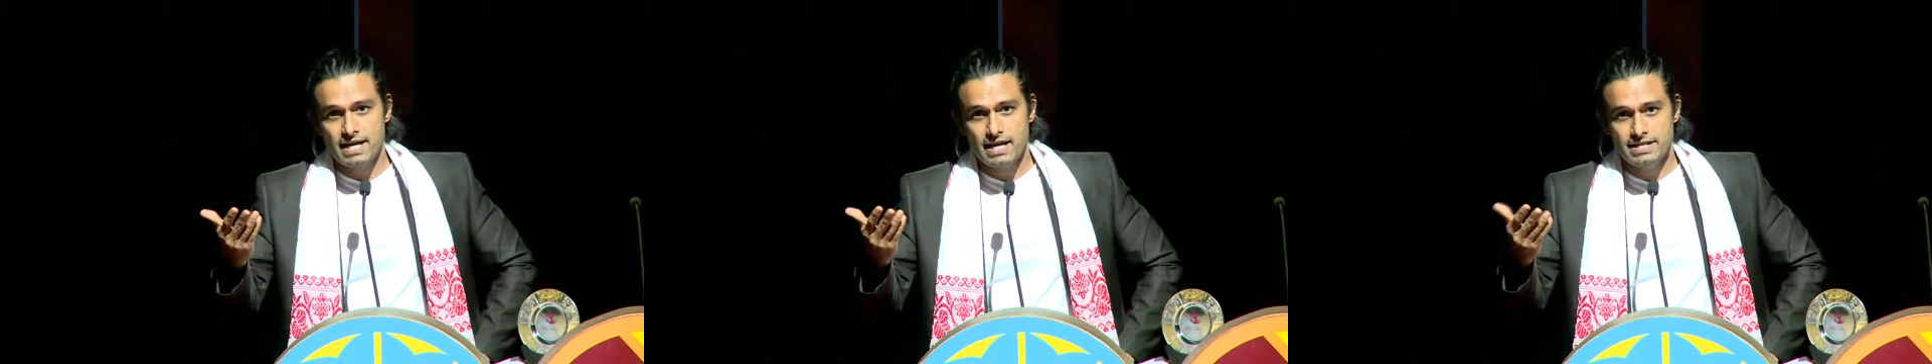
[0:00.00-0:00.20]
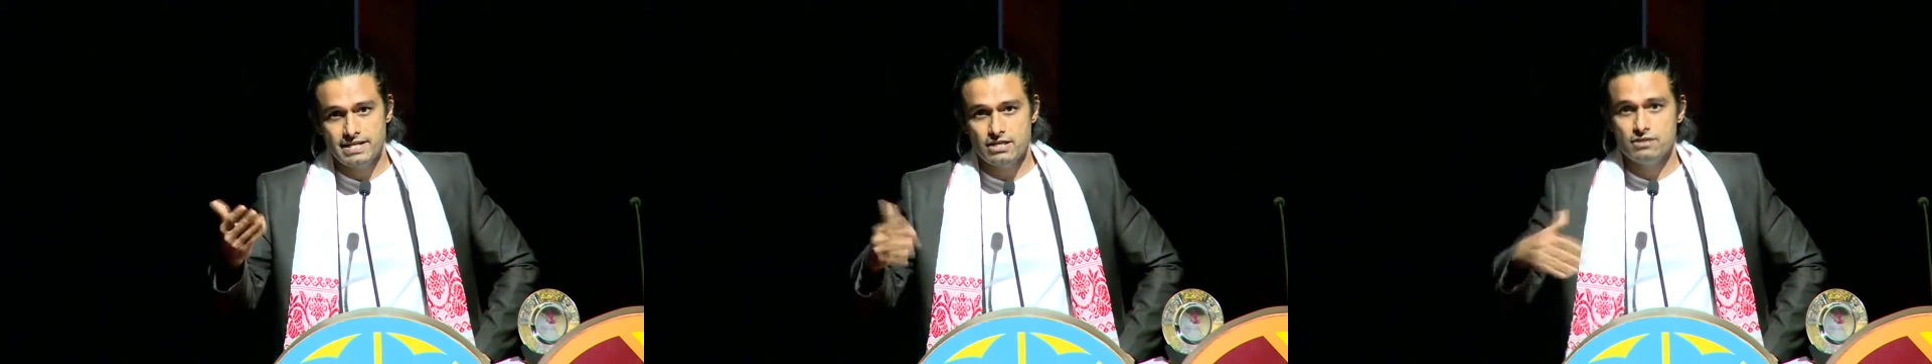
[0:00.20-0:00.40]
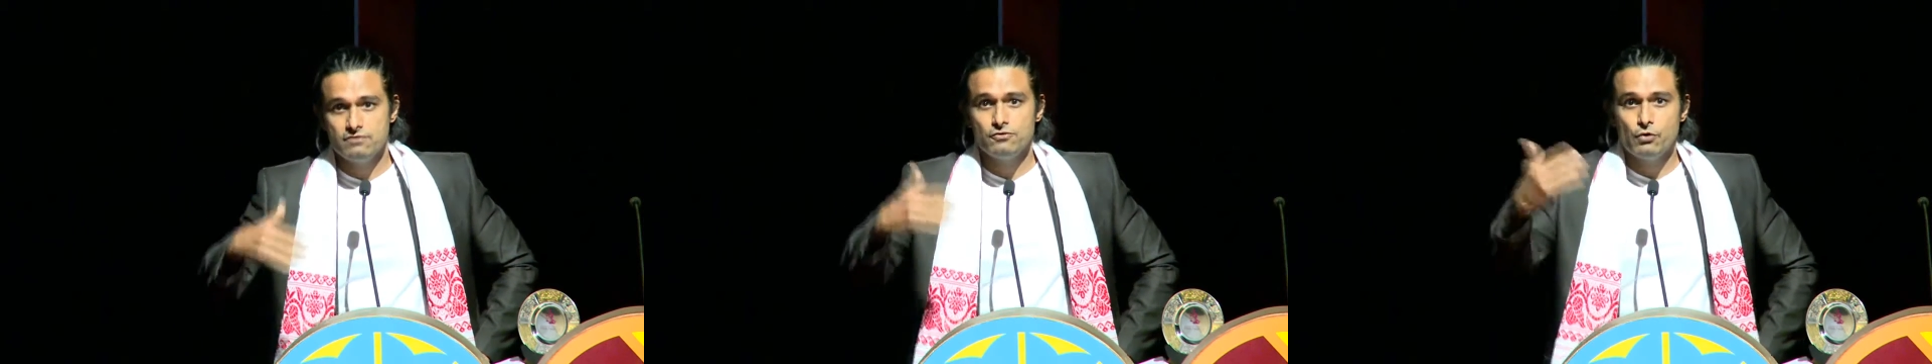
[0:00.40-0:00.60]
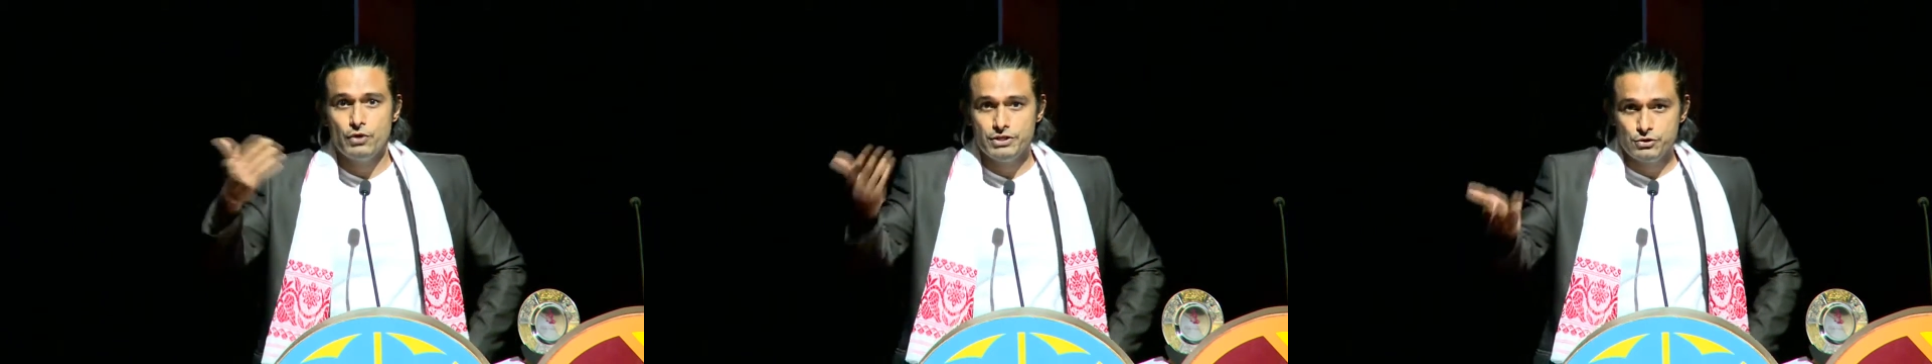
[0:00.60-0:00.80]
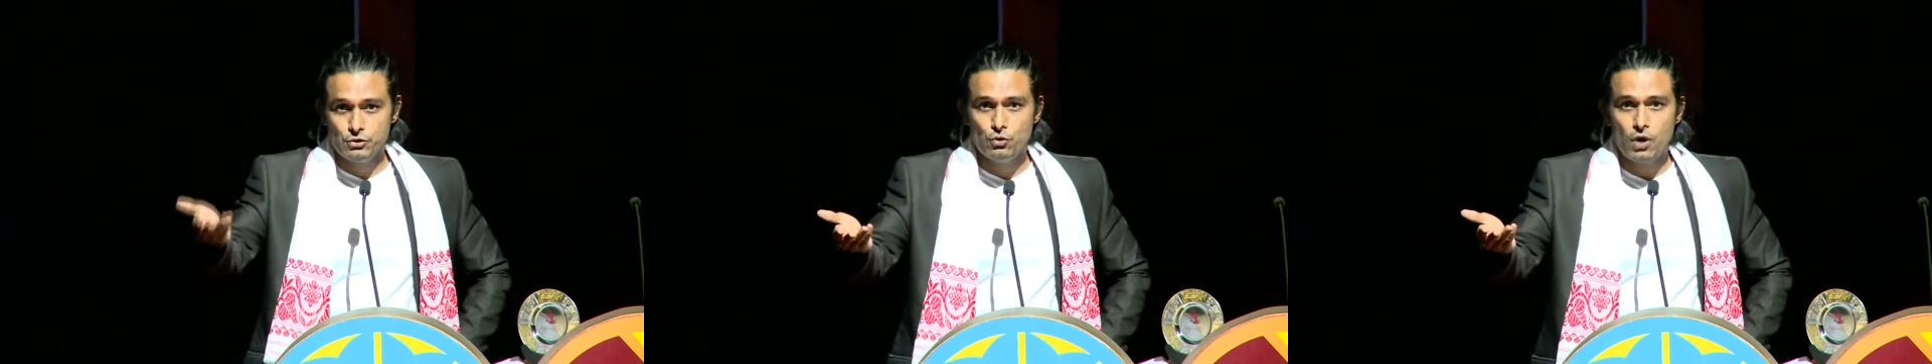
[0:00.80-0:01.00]
idea of
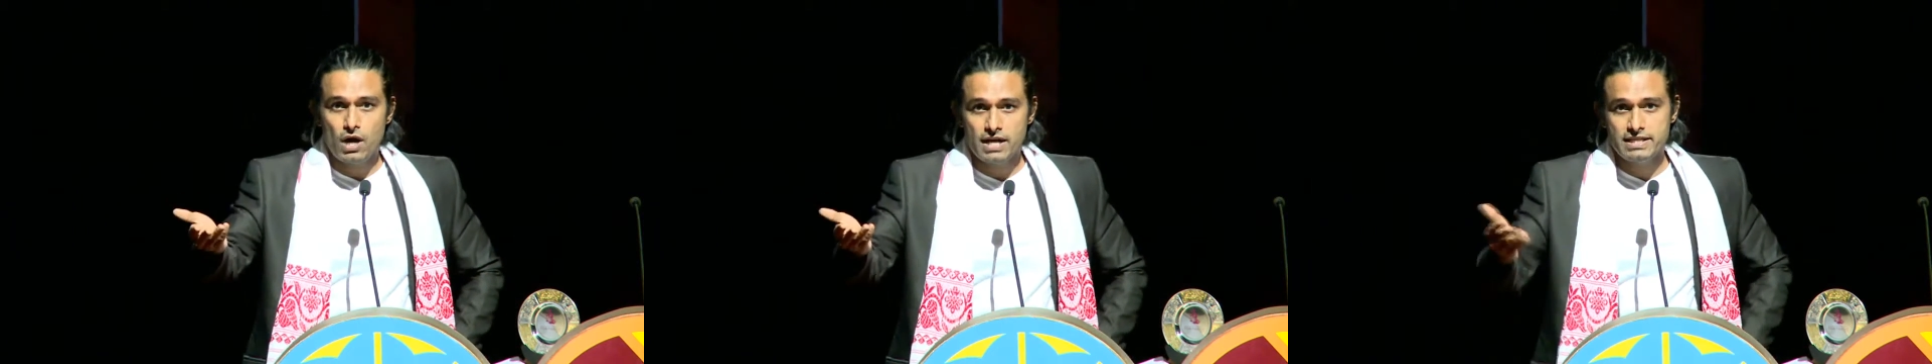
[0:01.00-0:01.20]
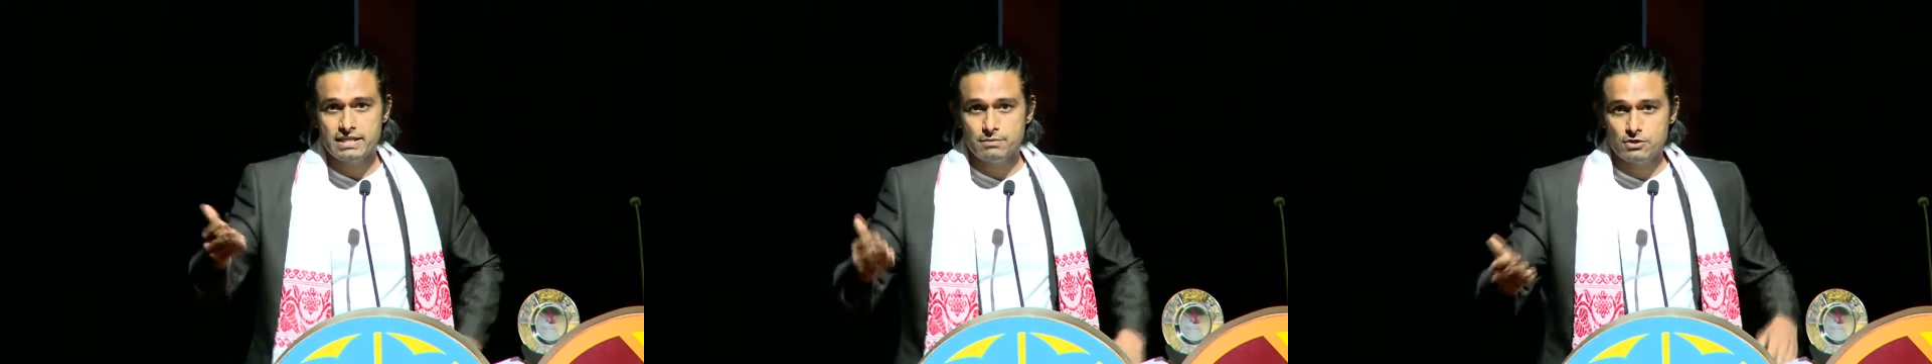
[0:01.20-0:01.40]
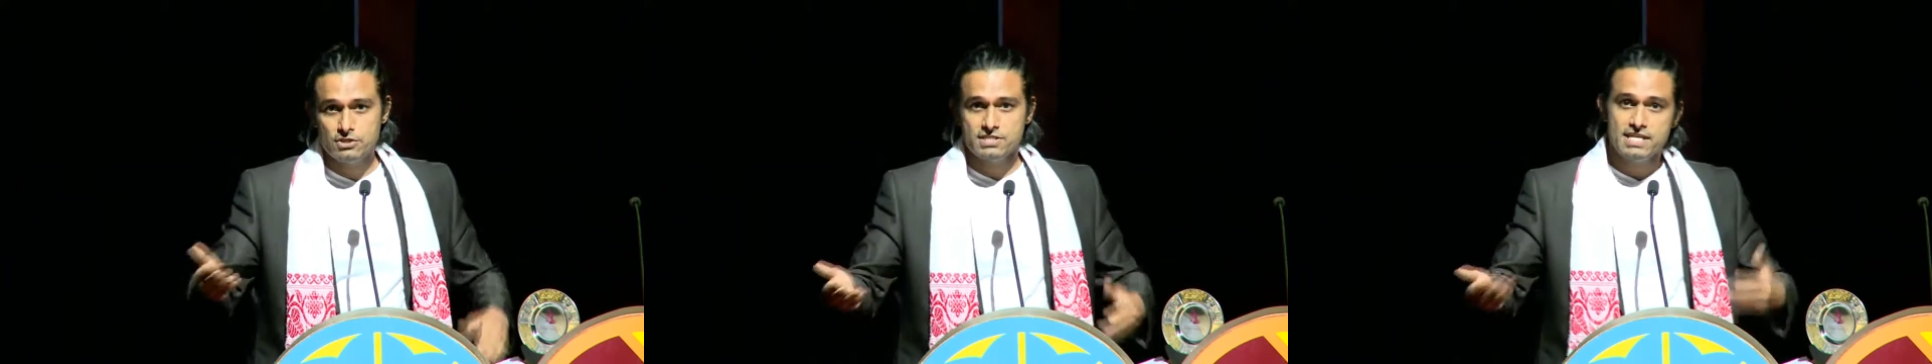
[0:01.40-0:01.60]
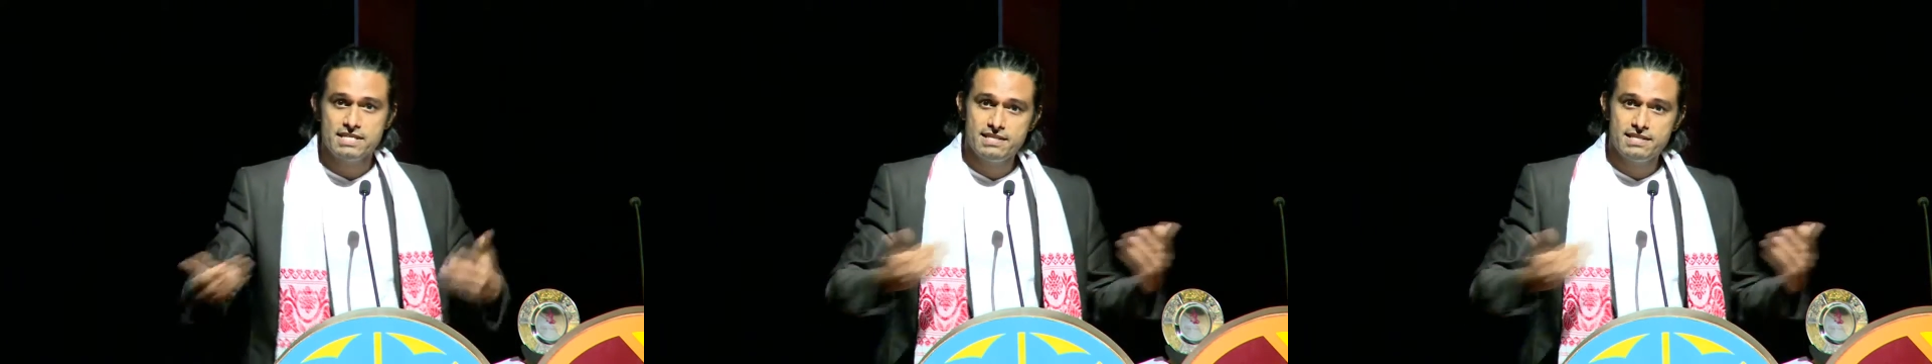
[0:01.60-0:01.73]
going to Guwahati because he